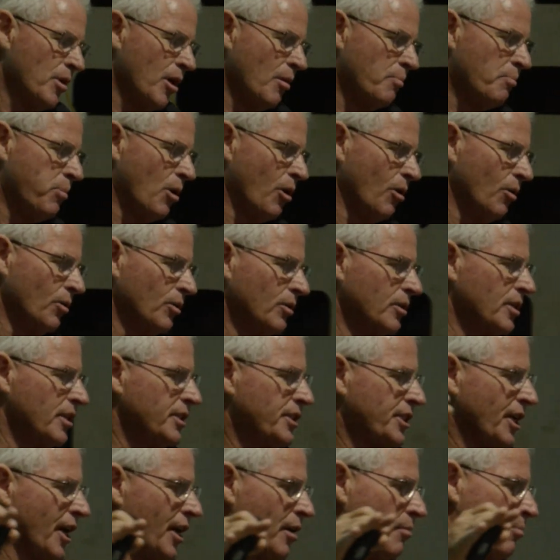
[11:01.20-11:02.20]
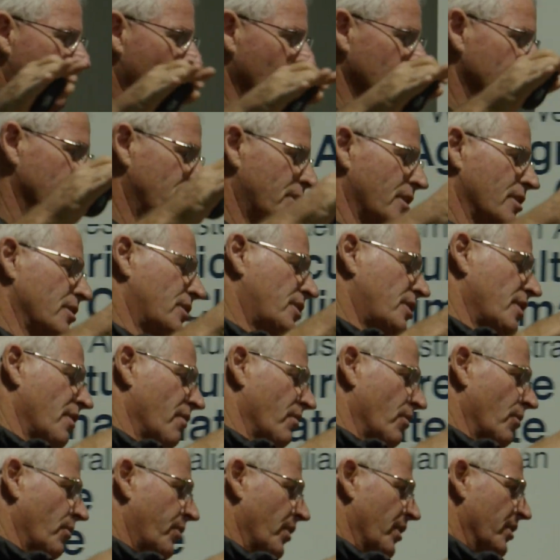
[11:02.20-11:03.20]
a pond, a chain of ponds does
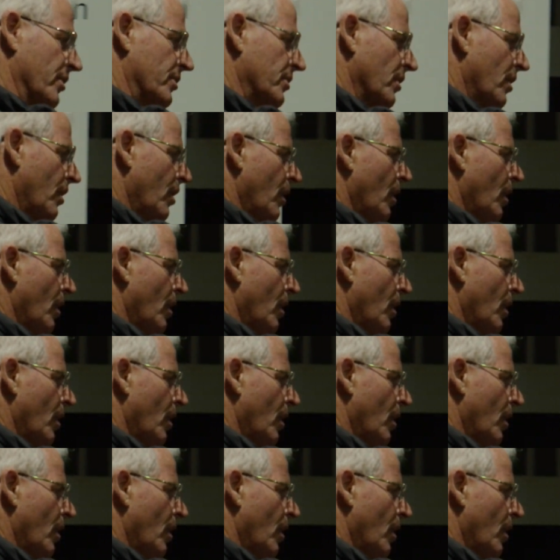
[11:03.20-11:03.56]
several things.